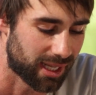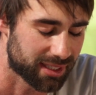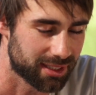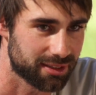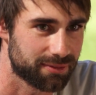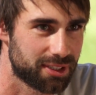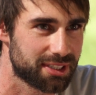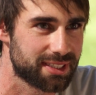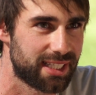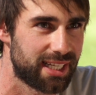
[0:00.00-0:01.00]
I cut the
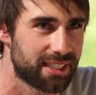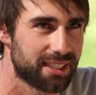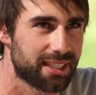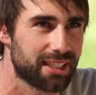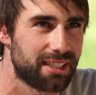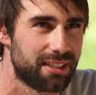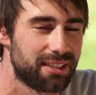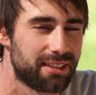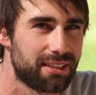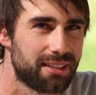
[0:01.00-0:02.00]
first snag and I kind
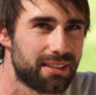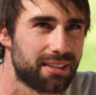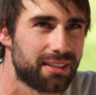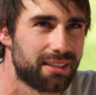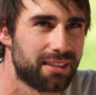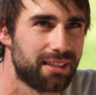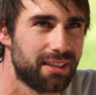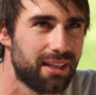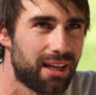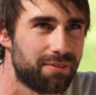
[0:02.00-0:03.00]
of
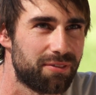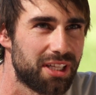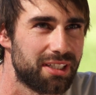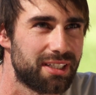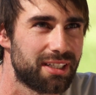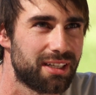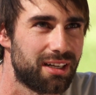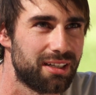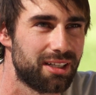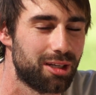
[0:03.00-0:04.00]
I fell it
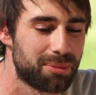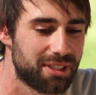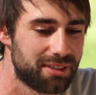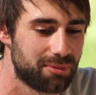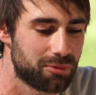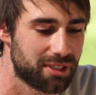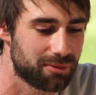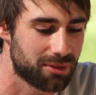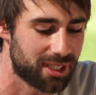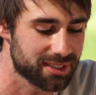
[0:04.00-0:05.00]
up on one of the
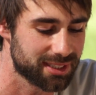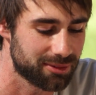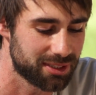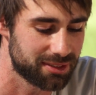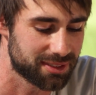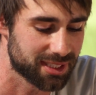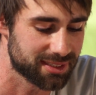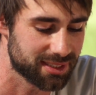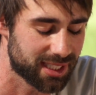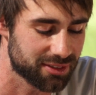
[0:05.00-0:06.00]
rocks that we were using
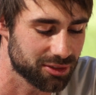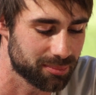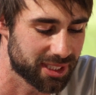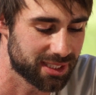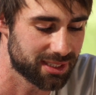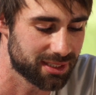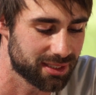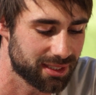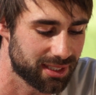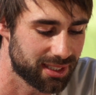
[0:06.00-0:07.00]
as a natural
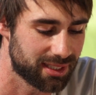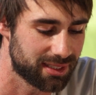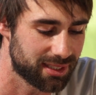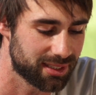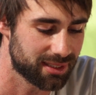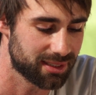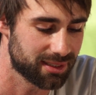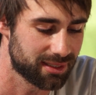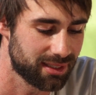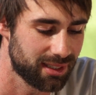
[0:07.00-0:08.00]
barrier and. Uh,
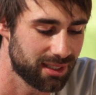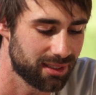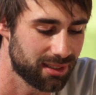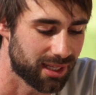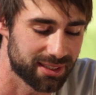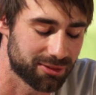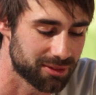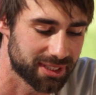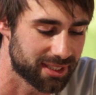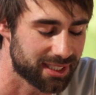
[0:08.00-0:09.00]
I didn't
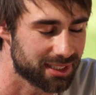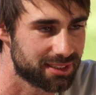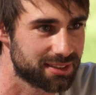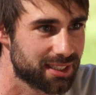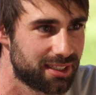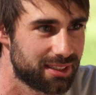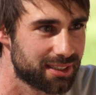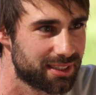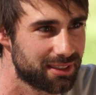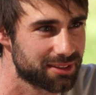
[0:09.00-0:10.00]
really like it, just kind of
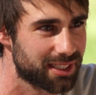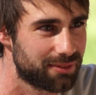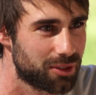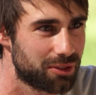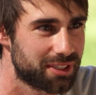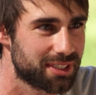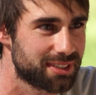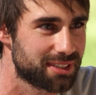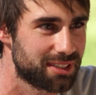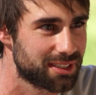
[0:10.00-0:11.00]
like that. It was kind of a holding
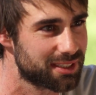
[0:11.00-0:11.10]
concern